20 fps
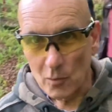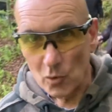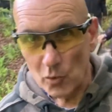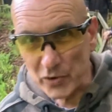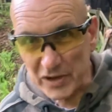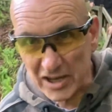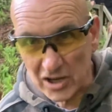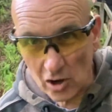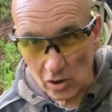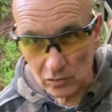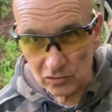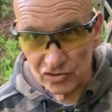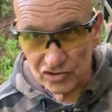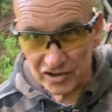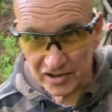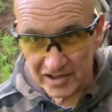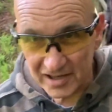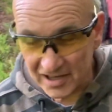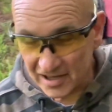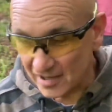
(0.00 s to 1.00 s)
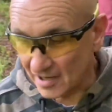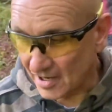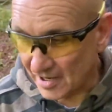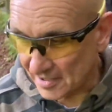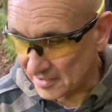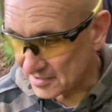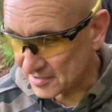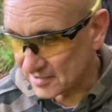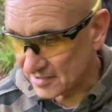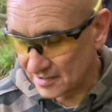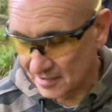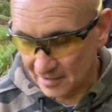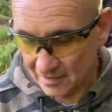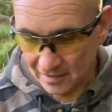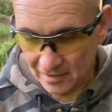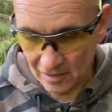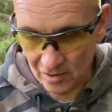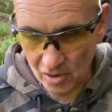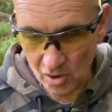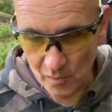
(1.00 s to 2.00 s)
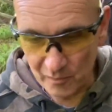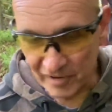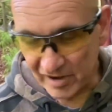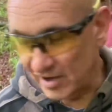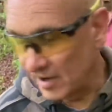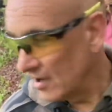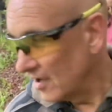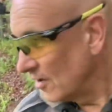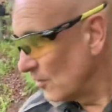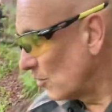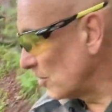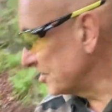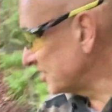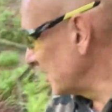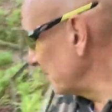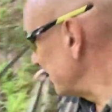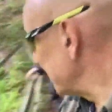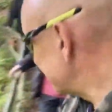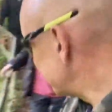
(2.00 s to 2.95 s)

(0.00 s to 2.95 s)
wee cauldron here at Comrie. What's that bit